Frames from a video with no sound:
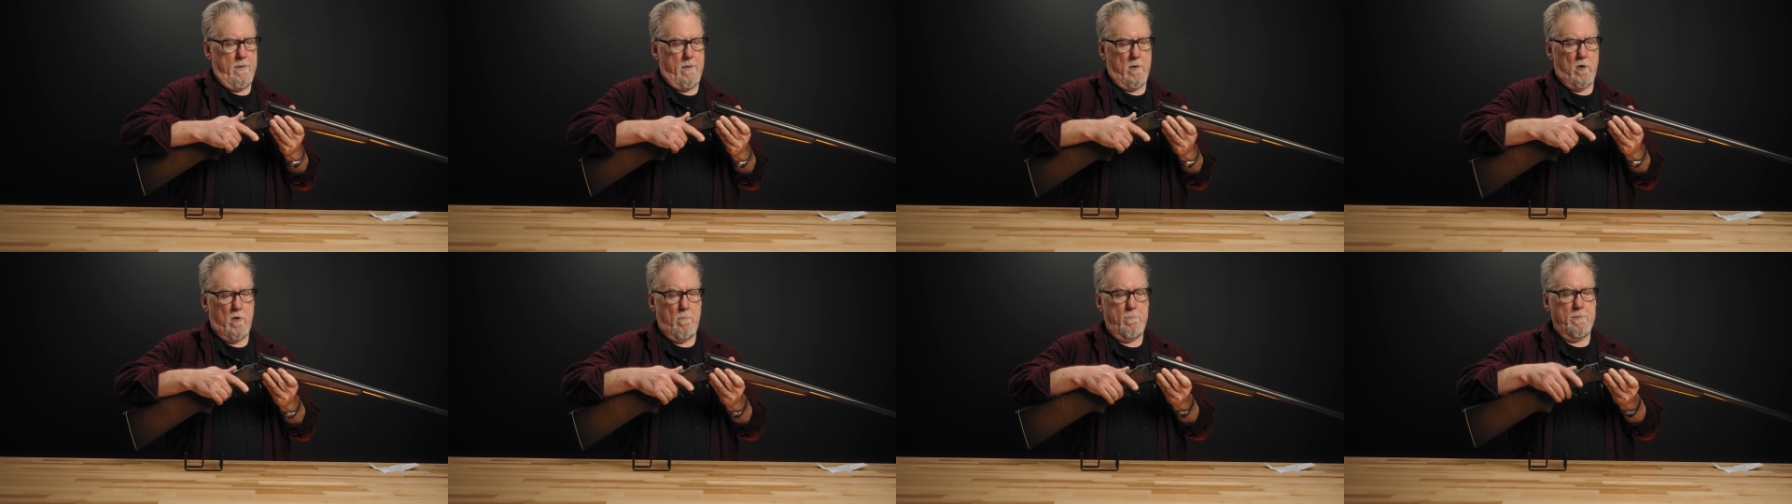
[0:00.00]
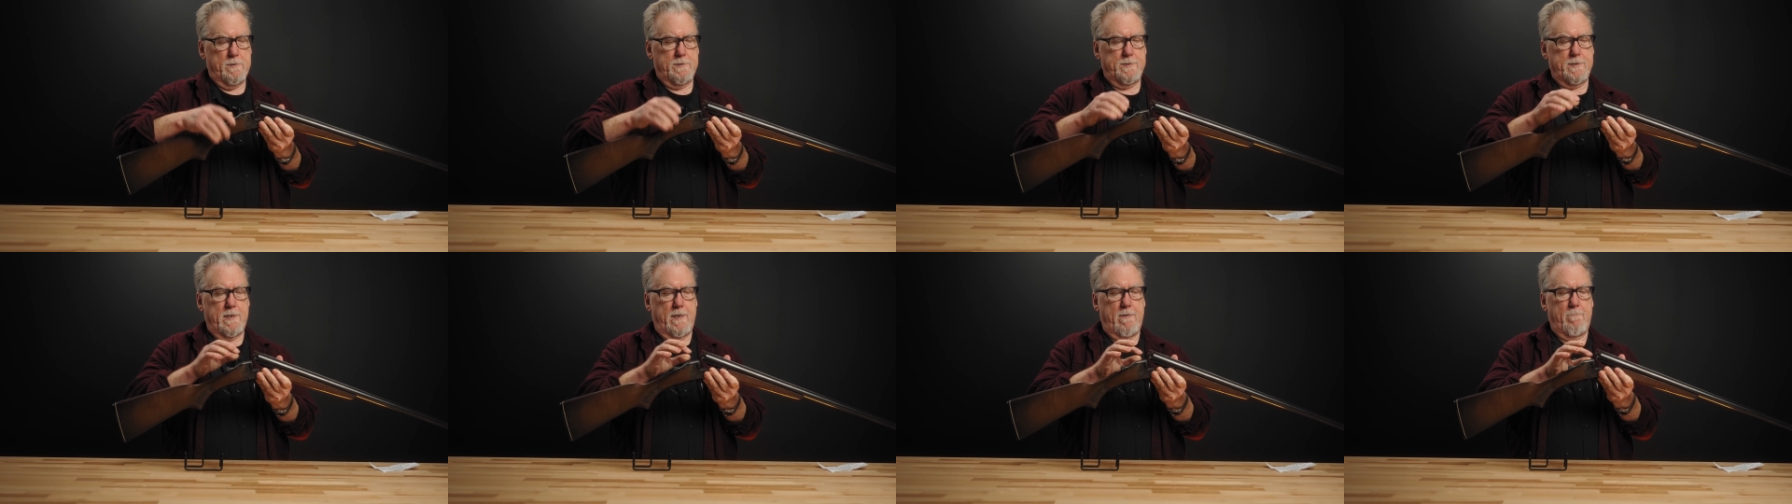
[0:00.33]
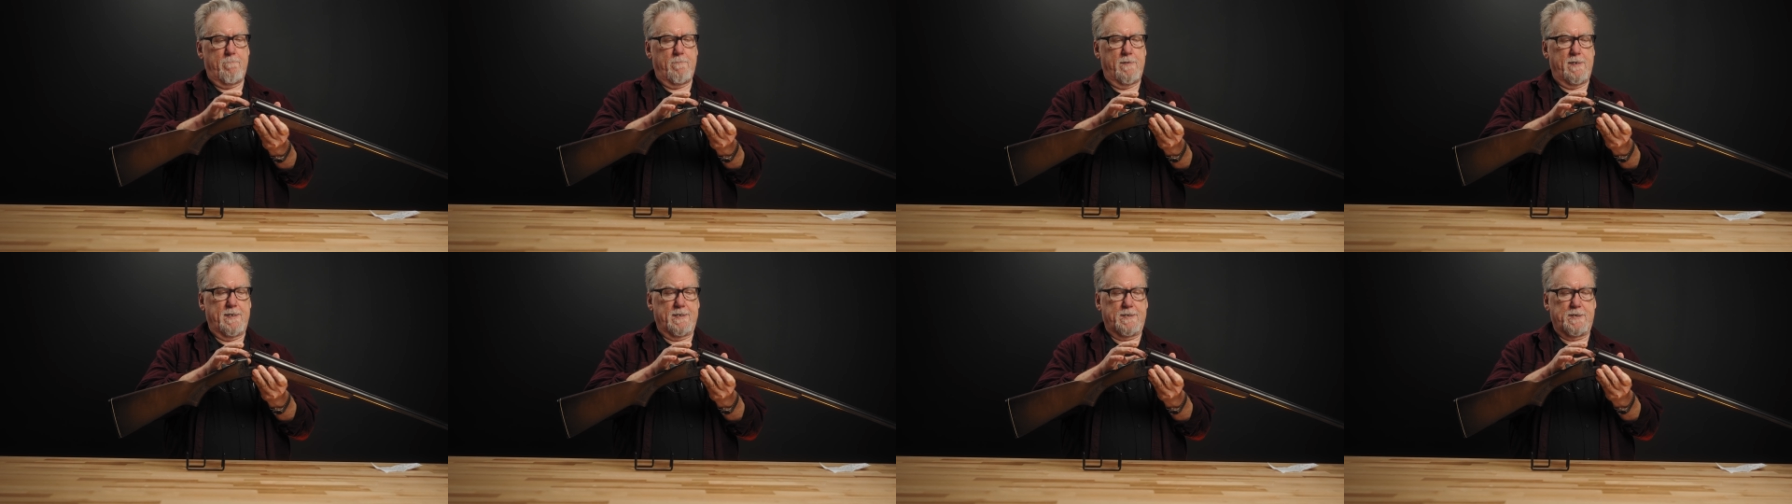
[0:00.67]
opens
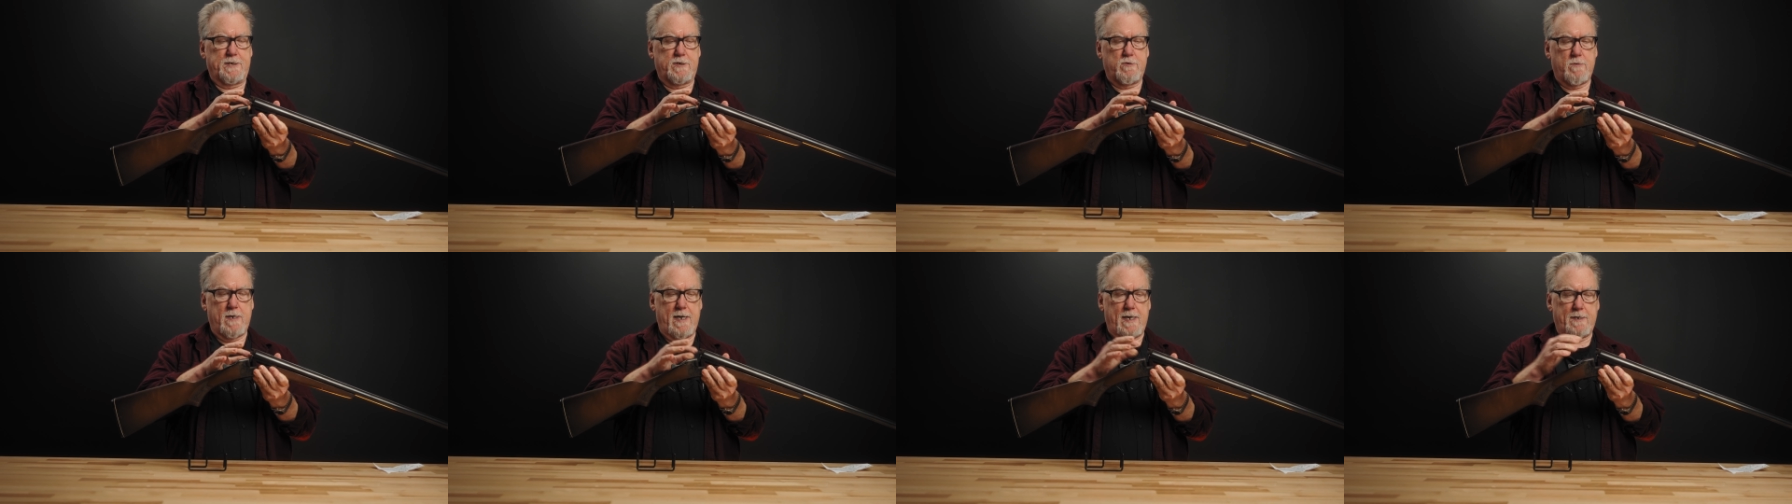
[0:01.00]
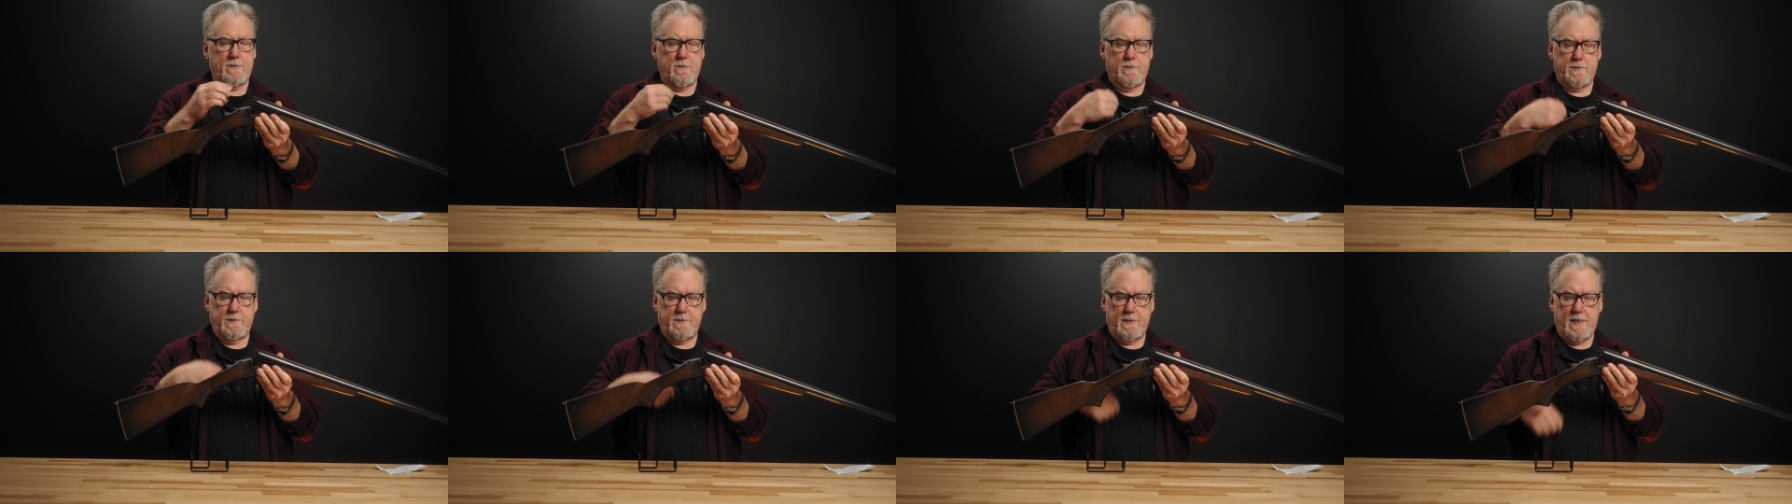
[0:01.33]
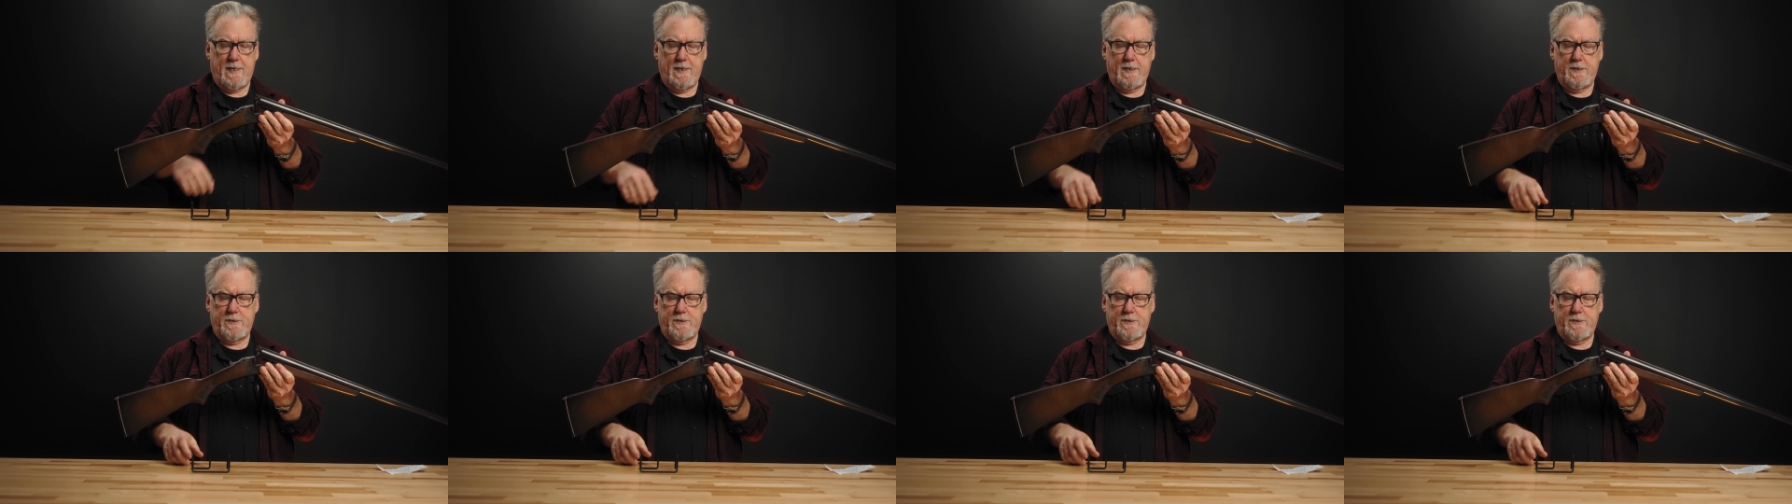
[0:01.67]
up extractors, not